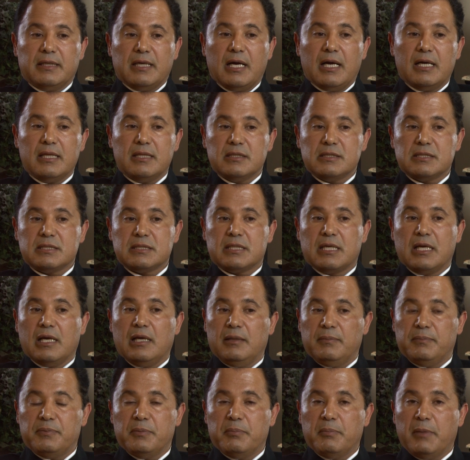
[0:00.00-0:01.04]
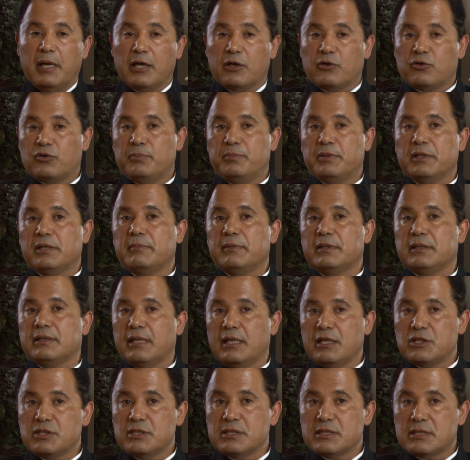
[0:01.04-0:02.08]
the other scalp
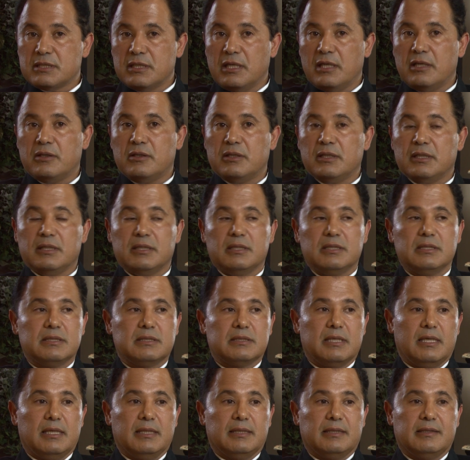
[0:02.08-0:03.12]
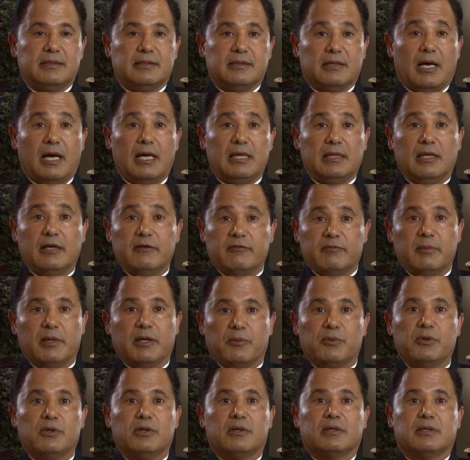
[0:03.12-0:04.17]
micropigmentation center is that I love my
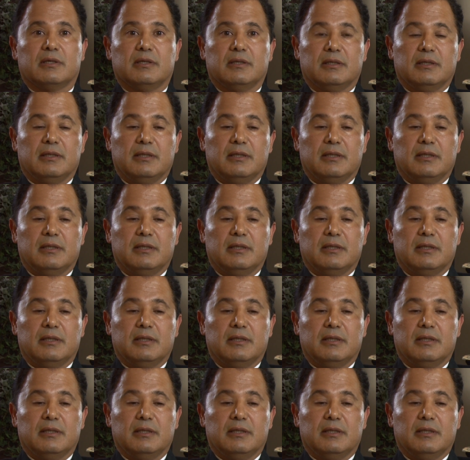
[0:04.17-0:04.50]
work,